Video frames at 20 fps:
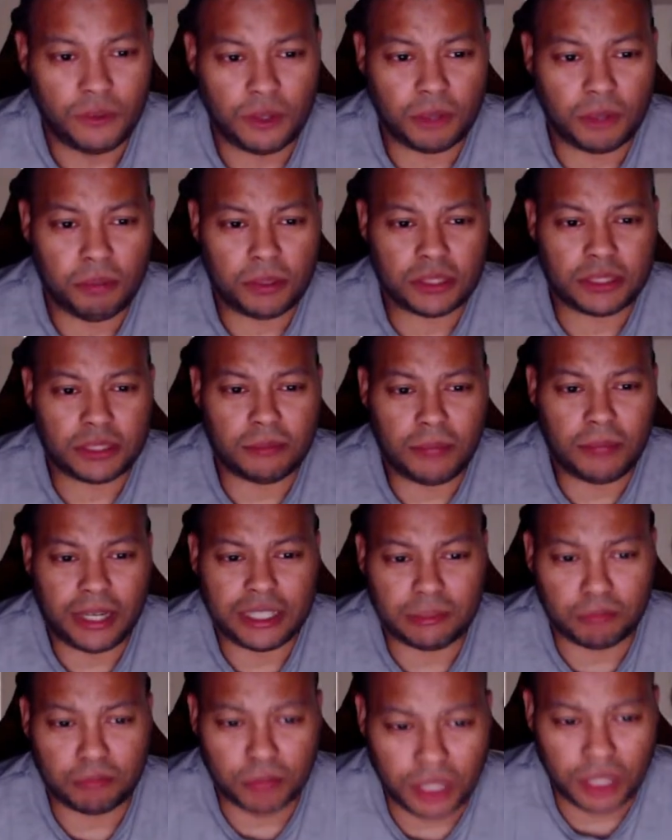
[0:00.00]
you want to put
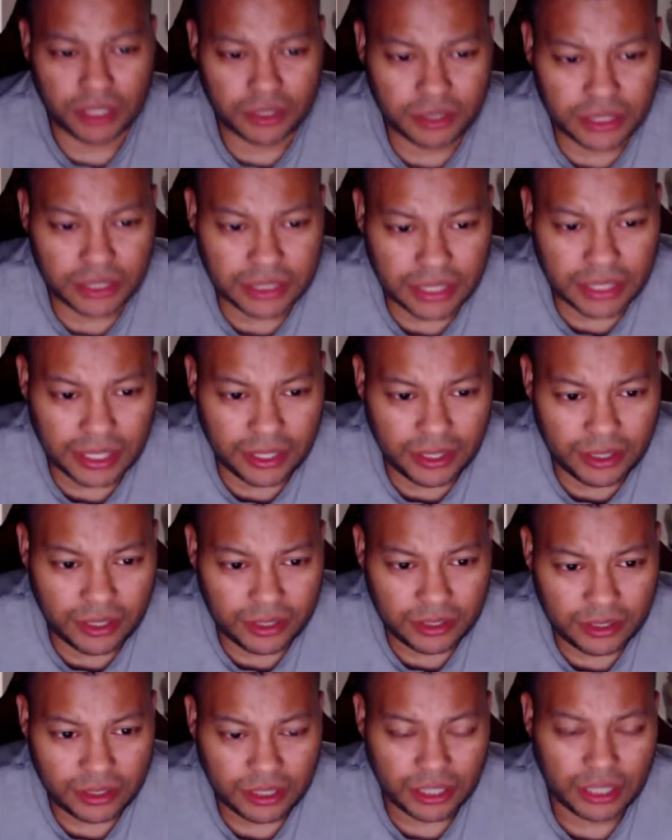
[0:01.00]
somebody's brother in
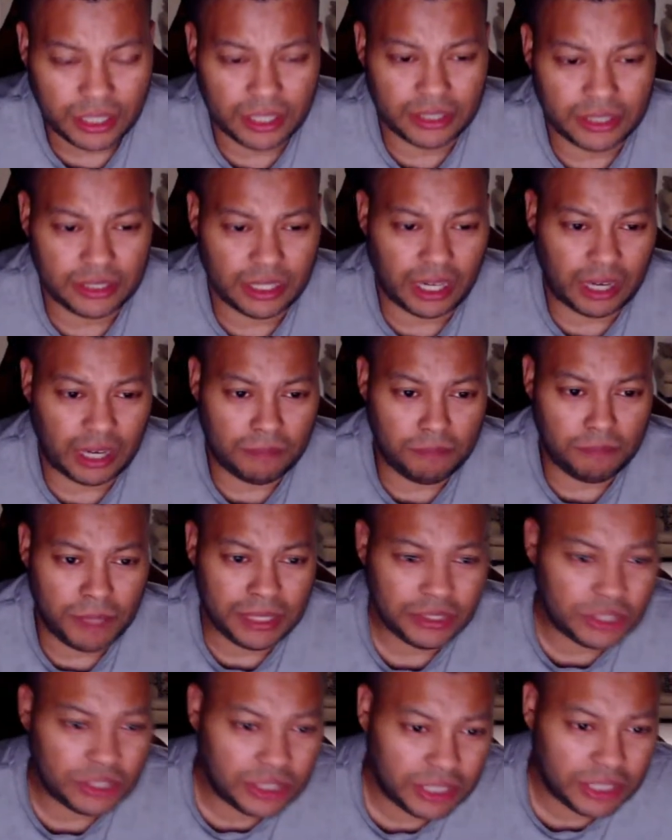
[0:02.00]
there, and I
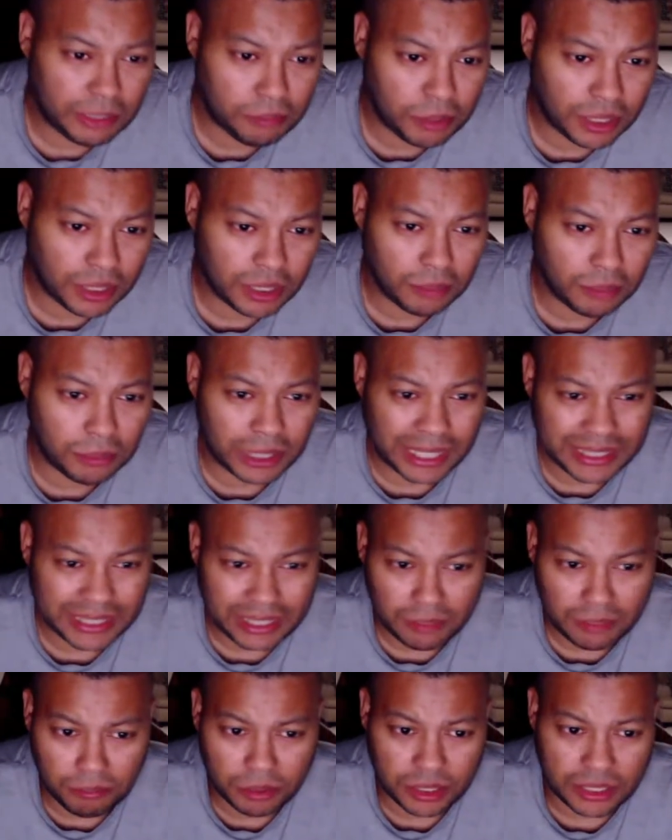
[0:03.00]
mentioned their brother, but I
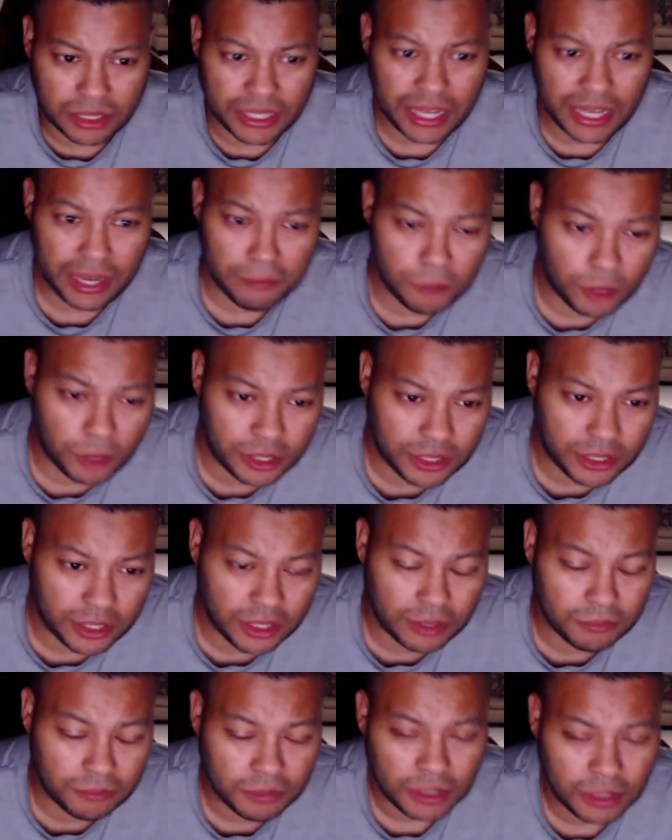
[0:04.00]
didn't put a name on
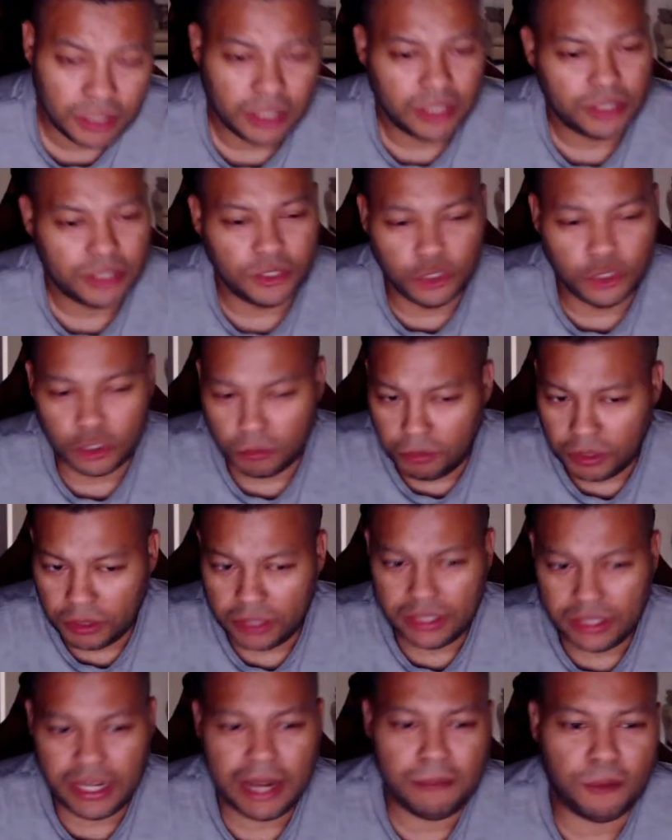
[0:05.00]
them, you can put a
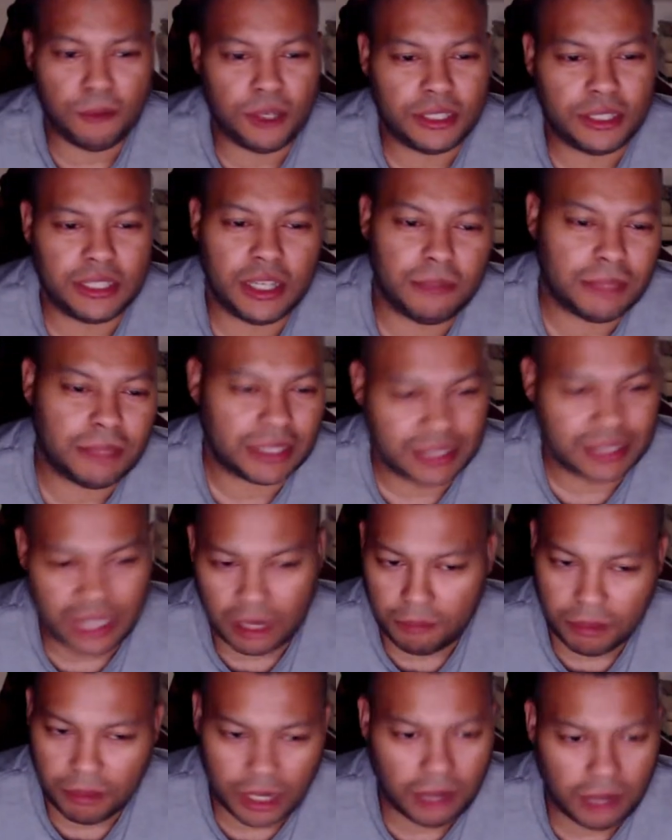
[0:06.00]
name on them. That's
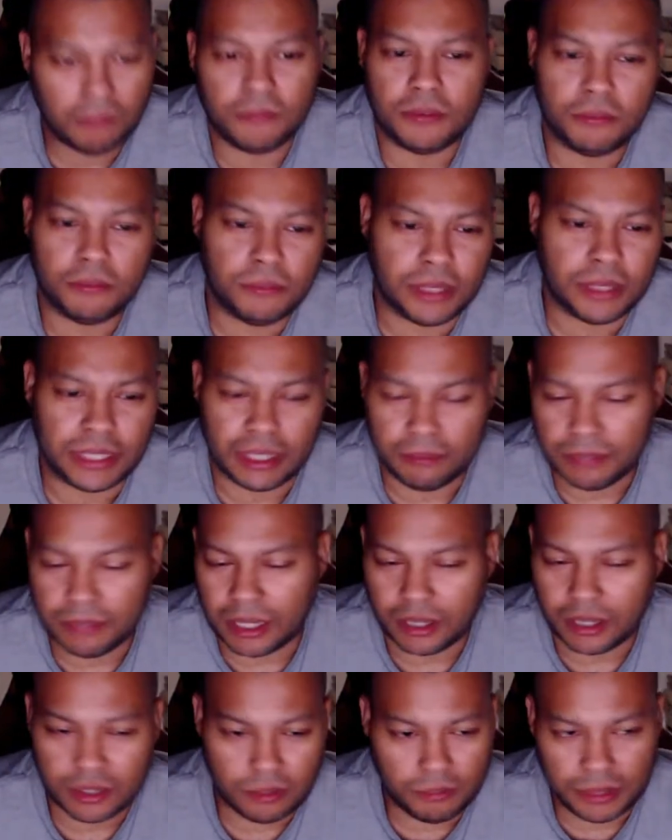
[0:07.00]
not a problem for me. I'm
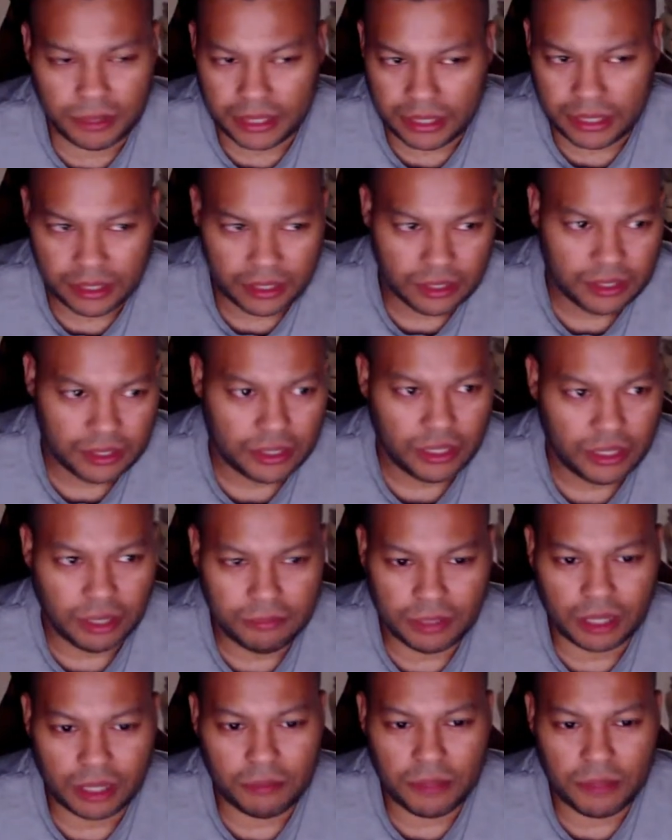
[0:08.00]
not going to be, I'm
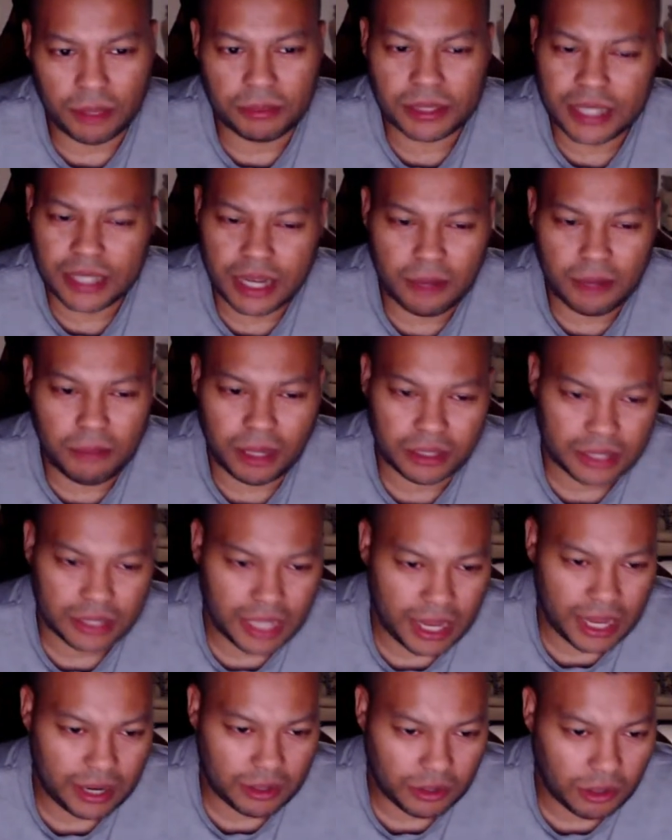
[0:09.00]
not going to be upset about
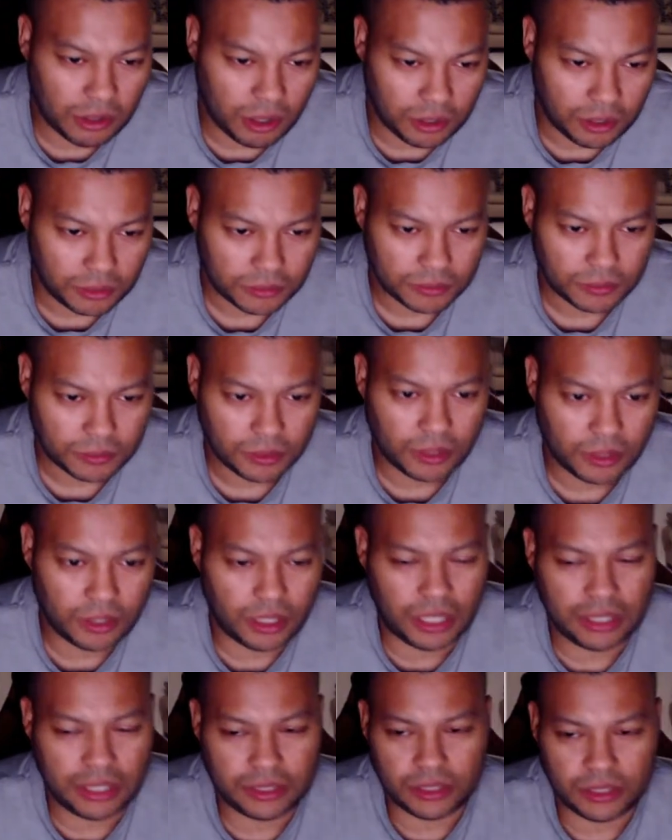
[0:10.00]
that at all. All
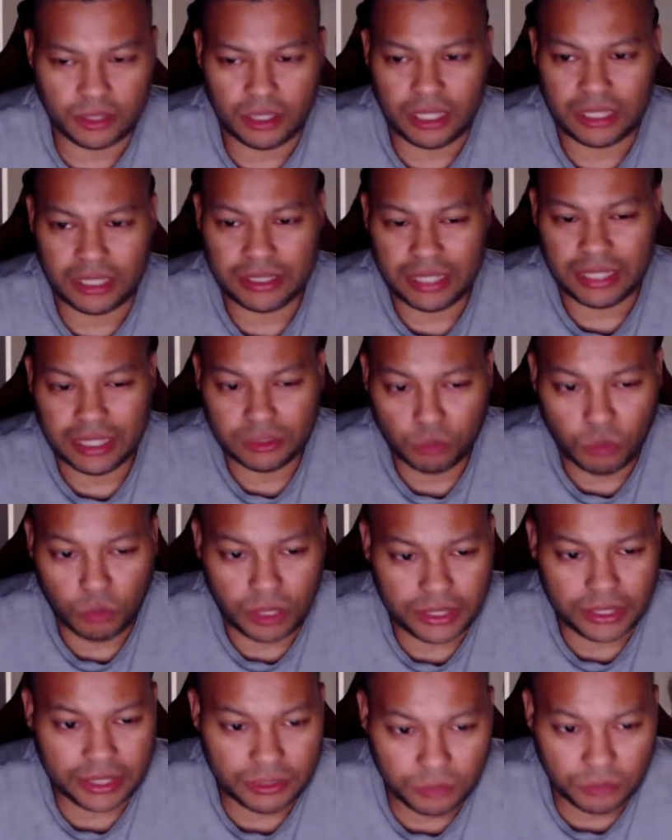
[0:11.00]
right. So that, that's
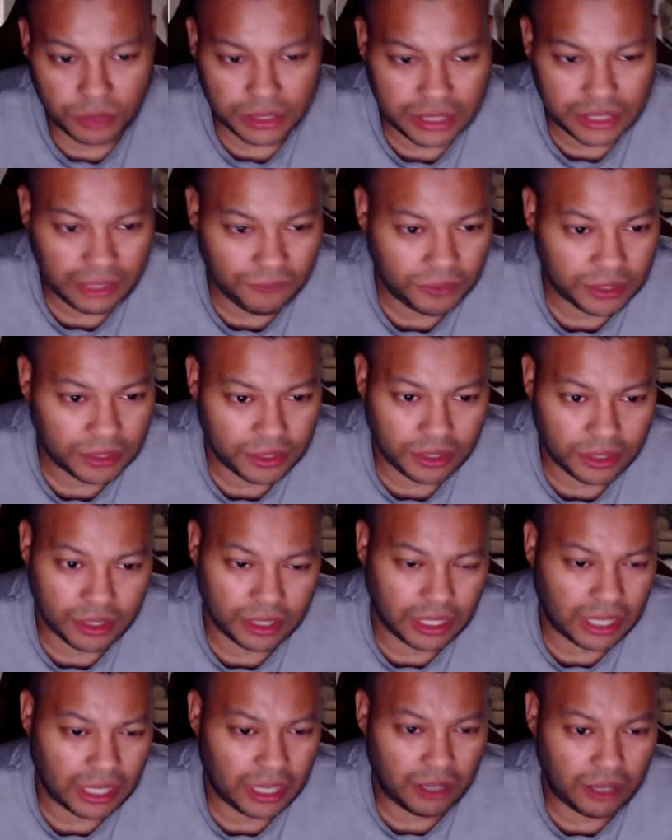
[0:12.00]
one that we're definitely going to
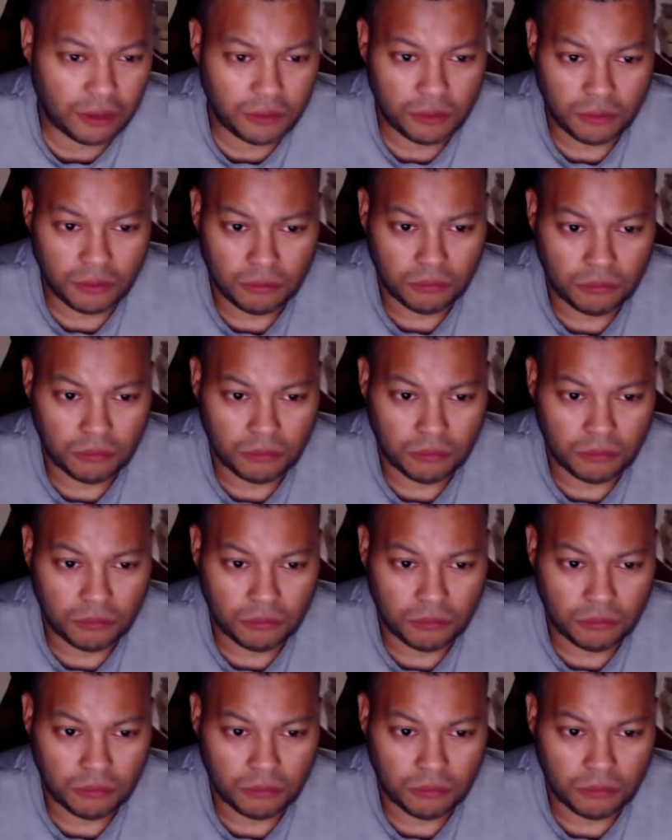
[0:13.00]
allow.